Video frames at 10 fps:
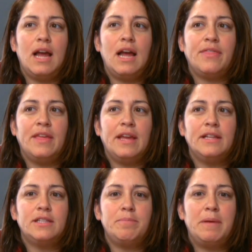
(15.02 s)
I think
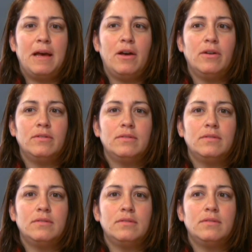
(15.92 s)
it's about
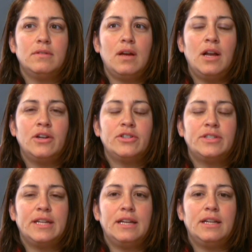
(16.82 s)

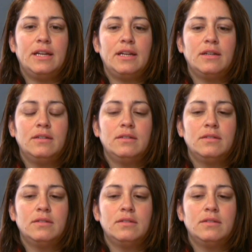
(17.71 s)
understanding